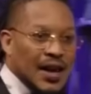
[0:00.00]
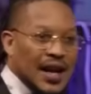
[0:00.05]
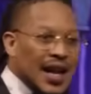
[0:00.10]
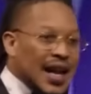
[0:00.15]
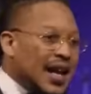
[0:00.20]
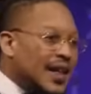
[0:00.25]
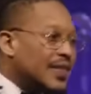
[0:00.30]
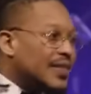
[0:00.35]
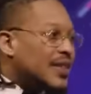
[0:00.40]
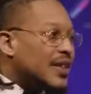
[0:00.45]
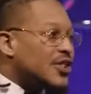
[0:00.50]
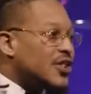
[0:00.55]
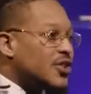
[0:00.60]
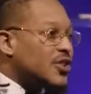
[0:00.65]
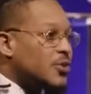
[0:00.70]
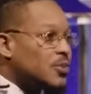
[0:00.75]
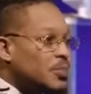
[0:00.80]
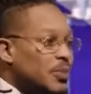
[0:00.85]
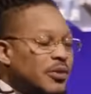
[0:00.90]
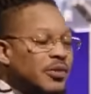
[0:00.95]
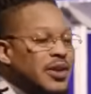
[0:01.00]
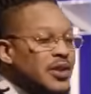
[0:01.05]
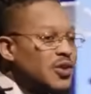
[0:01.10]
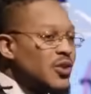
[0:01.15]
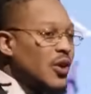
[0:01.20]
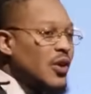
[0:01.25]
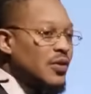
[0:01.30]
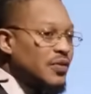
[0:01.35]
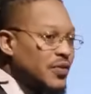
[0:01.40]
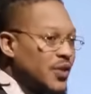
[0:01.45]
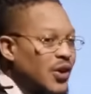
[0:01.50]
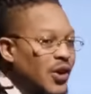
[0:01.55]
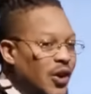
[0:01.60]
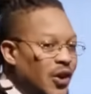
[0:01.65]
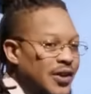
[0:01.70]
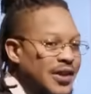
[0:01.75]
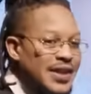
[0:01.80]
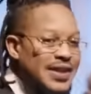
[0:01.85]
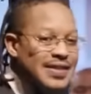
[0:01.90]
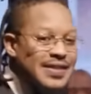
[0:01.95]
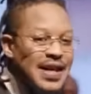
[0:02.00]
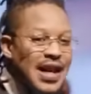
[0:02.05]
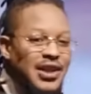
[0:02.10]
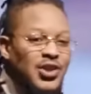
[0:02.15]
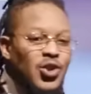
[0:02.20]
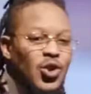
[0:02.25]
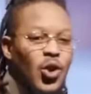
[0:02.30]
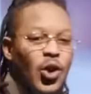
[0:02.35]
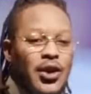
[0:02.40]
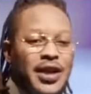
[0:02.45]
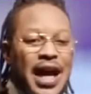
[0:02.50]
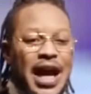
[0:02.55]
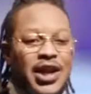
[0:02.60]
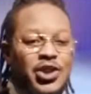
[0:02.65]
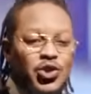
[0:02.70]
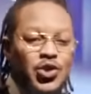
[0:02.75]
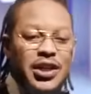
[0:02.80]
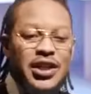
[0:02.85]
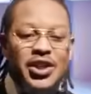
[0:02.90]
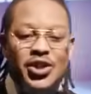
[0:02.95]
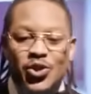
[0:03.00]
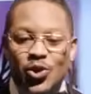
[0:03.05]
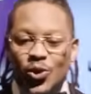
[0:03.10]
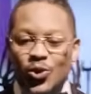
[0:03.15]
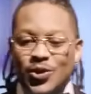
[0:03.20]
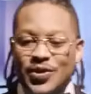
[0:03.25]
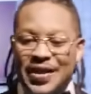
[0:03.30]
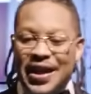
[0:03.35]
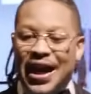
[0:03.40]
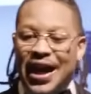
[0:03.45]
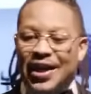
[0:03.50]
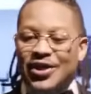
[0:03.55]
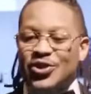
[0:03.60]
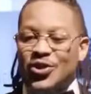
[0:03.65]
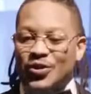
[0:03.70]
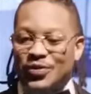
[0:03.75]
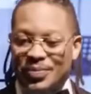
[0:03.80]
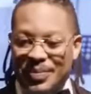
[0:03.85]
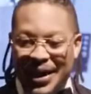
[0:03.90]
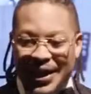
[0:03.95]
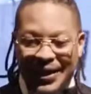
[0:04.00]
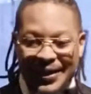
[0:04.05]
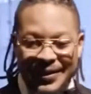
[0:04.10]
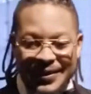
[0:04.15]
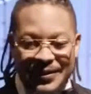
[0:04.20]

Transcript: and the Spirit of God is that God actually knows the hearts of men.